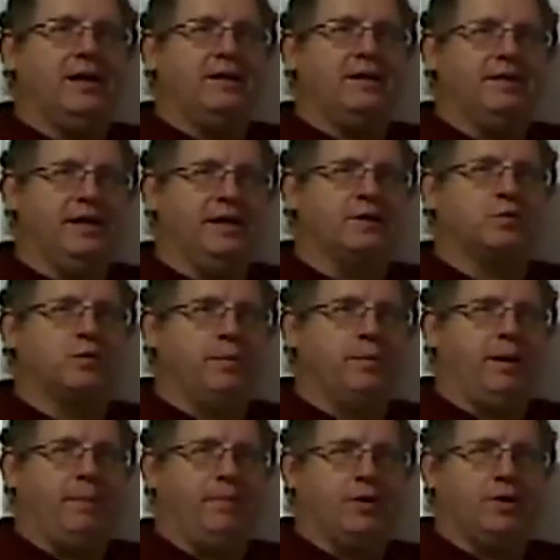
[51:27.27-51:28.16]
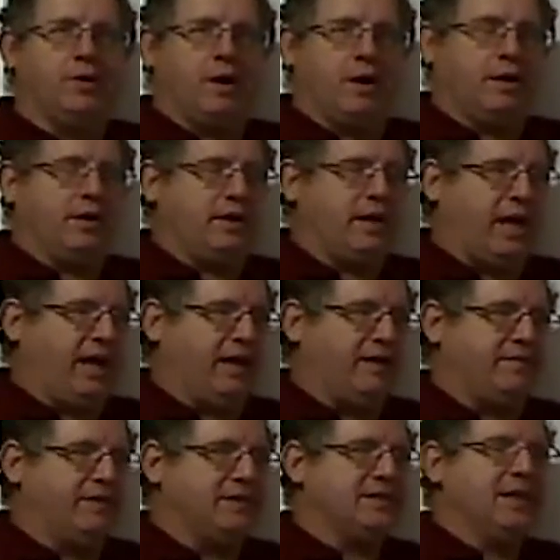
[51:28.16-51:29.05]
This will be put on
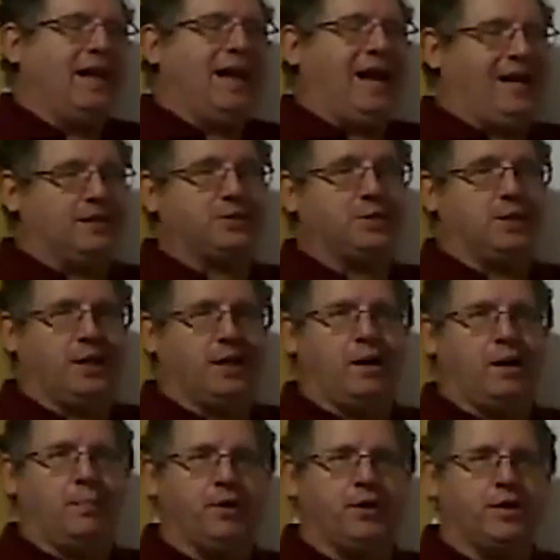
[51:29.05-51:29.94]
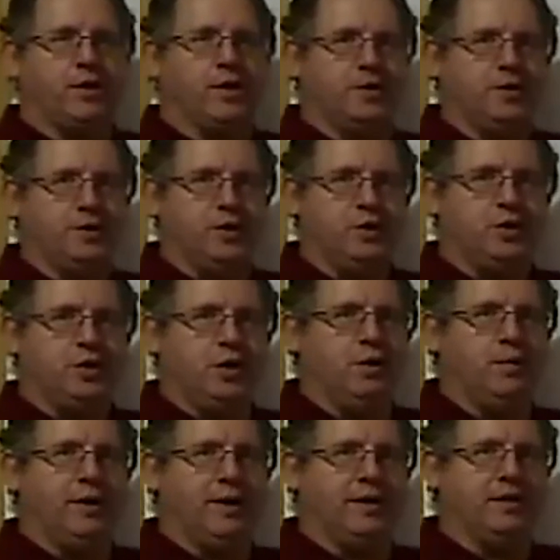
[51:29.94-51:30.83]
Canvas. Actually, I'll put it on
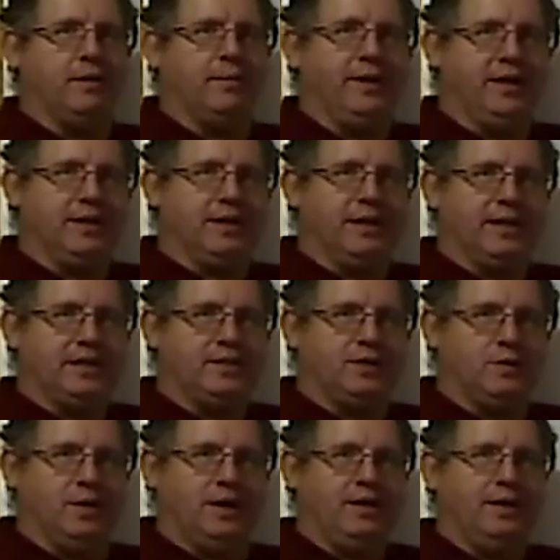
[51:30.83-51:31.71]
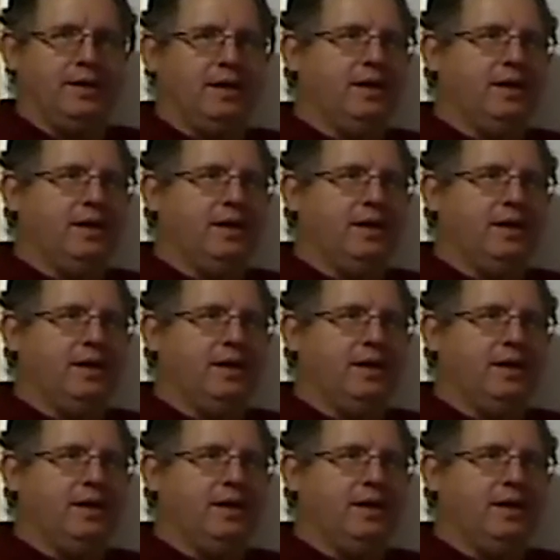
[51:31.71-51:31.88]
YouTube, and there'll be a link to it.